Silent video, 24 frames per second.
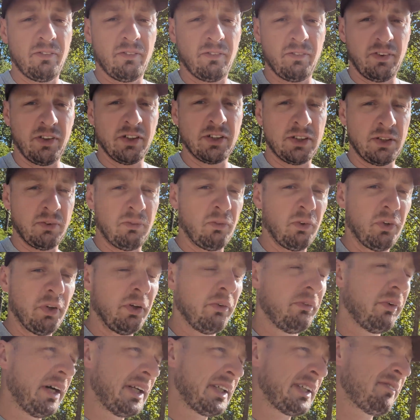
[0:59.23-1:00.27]
there's some really
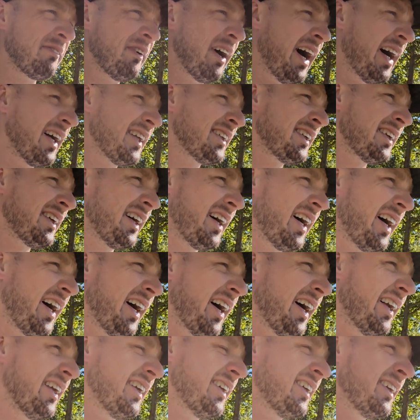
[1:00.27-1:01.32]
wet spots
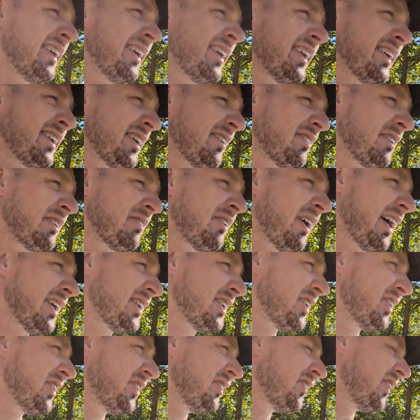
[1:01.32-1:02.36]
and some spots
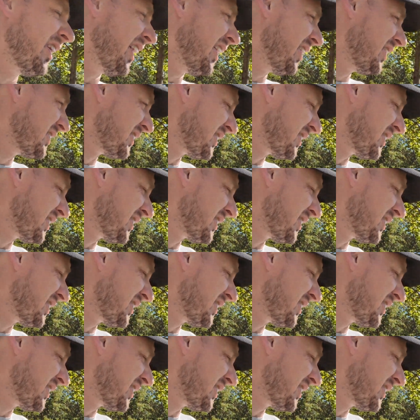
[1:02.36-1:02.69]
that do well and